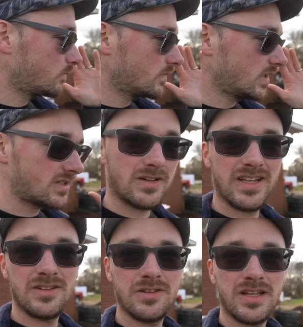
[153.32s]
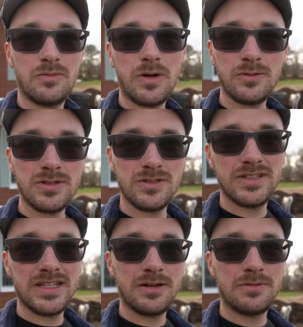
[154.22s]
let's go ahead and do that. While we're doing
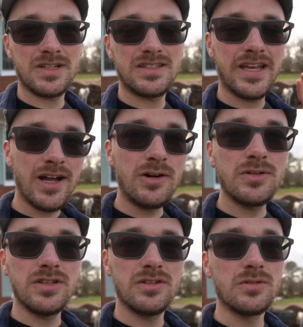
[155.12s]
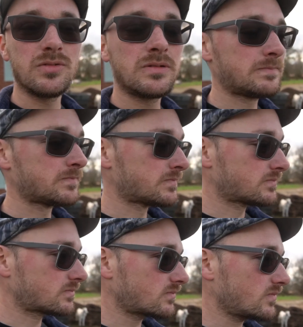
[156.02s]
that, I want to tell you
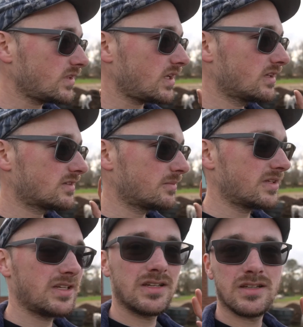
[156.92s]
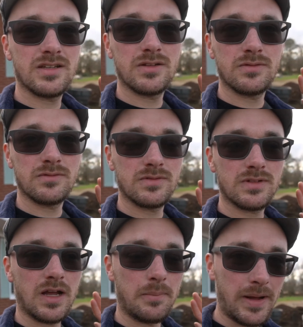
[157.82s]
something
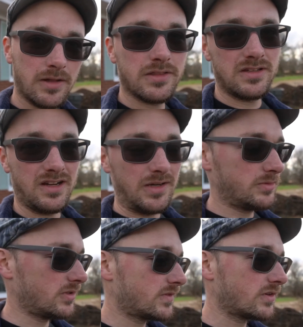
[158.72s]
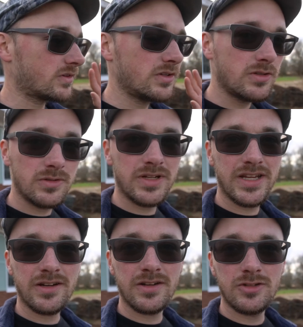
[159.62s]
about the tarp. So if you're new
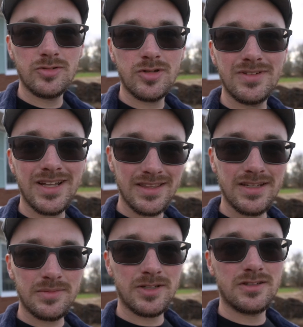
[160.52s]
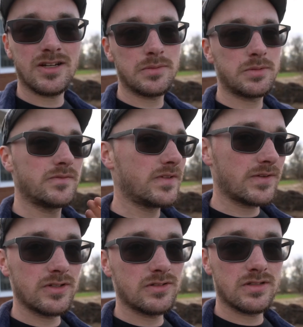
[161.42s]
here and you know nothing about tarps, you've never
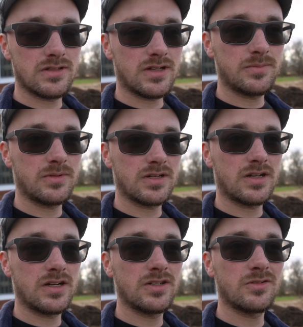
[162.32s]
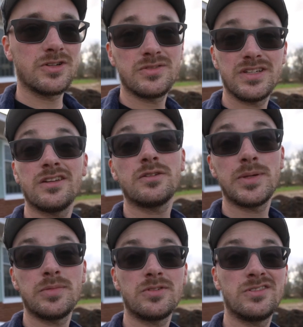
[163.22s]
used a tarp on a garden, or you see other
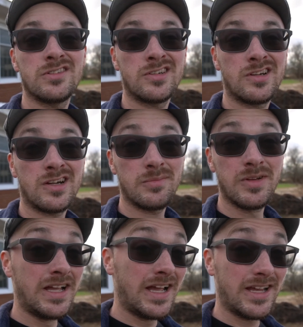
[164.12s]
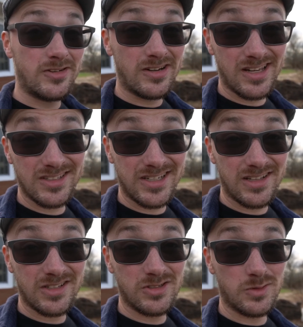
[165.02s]
people using their tarp and you're not
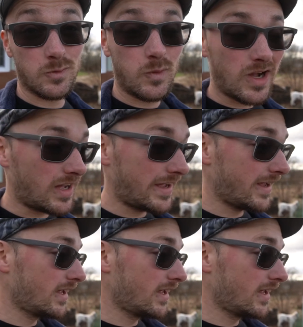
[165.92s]
exactly sure why,